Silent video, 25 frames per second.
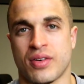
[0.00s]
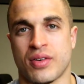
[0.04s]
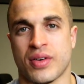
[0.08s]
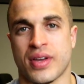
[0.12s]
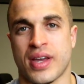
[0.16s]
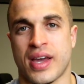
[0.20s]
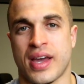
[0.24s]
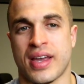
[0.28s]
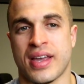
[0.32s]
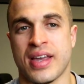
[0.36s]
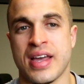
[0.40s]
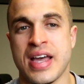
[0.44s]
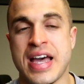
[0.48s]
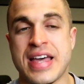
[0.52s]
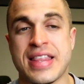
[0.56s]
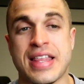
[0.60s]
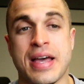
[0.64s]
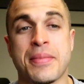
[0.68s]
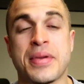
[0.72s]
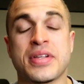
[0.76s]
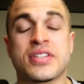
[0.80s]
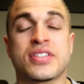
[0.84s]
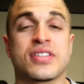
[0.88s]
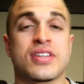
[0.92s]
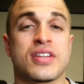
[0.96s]
okay?
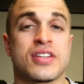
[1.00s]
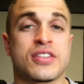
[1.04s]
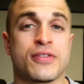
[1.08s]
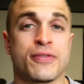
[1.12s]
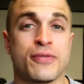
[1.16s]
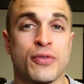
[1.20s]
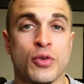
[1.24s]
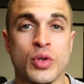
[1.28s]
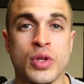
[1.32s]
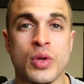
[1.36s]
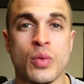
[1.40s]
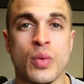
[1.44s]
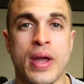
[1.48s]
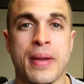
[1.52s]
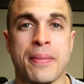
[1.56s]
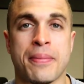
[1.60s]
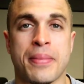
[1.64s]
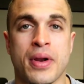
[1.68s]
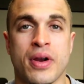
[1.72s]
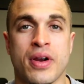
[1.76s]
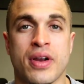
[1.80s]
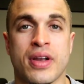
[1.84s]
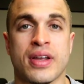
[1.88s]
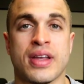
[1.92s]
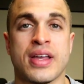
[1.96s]
That means that it's fully
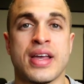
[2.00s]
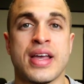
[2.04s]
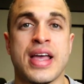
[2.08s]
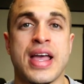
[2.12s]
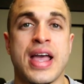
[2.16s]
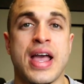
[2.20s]
weight-bearing,